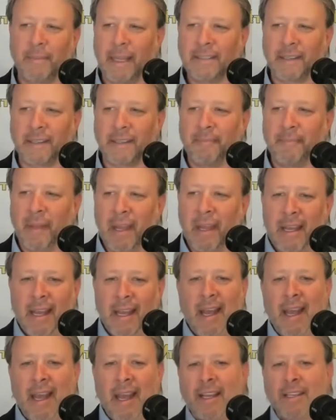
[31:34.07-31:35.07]
amazing.
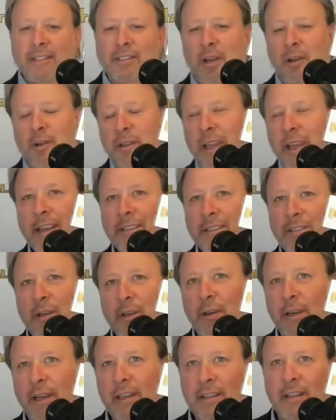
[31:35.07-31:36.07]
So
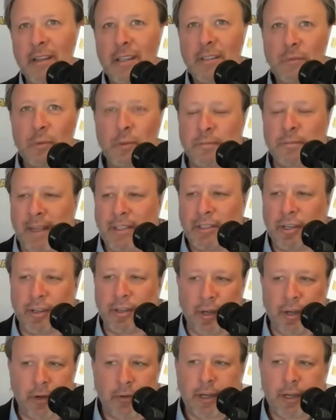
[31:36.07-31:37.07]
this was
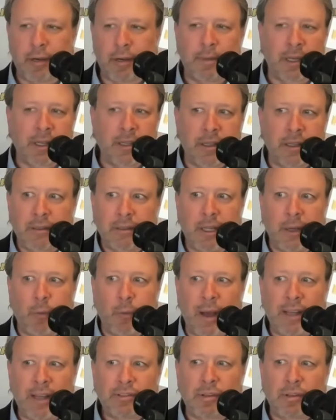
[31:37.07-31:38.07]
mentioned earlier, but clearly
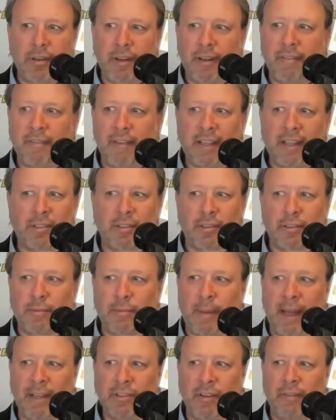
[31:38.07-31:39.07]
Western investors,
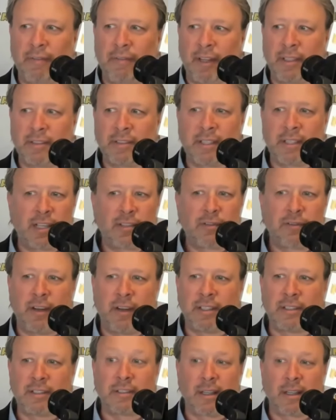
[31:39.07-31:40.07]
pension funds, hedge
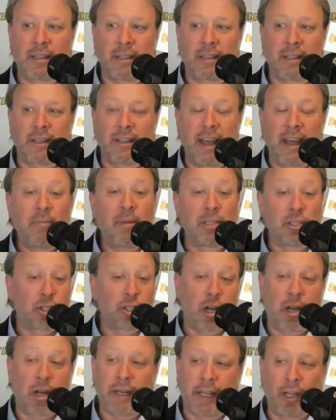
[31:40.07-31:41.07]
funds, they've been
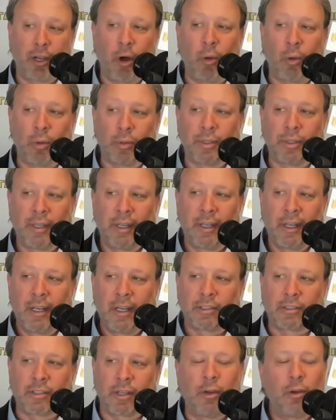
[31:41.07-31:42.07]
shunning gold.
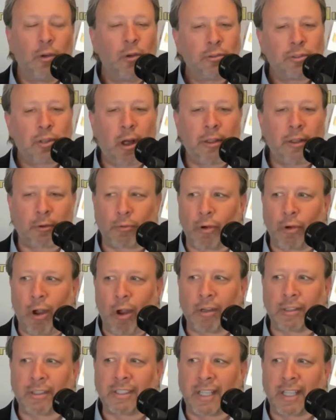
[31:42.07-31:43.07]
So who's on the
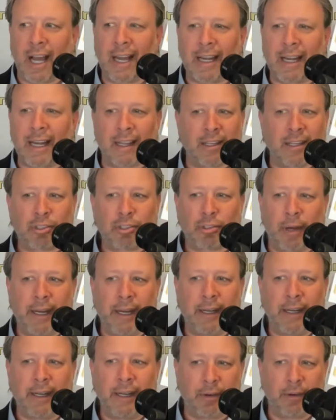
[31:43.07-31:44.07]
wrong side of this
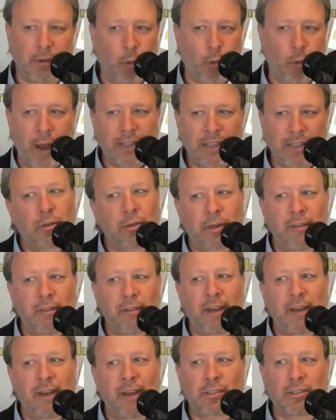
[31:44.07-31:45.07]
trade here? The Western
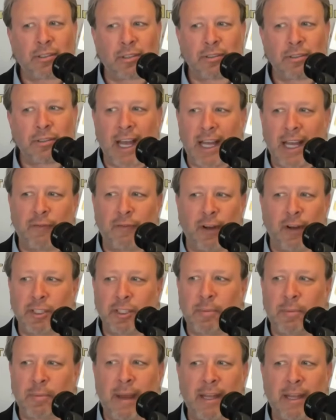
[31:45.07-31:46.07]
investors, hedge
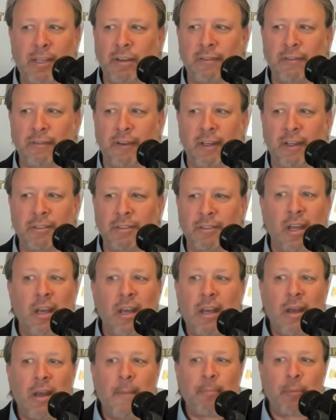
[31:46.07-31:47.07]
funds, pension funds
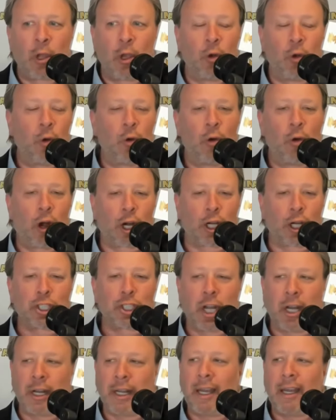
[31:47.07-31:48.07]
who are
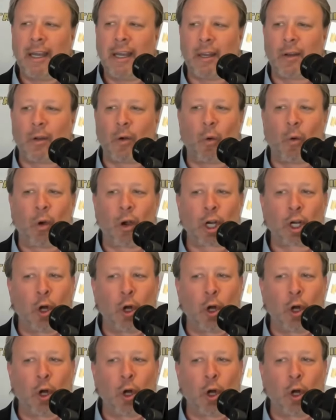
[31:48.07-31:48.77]
shunning it, or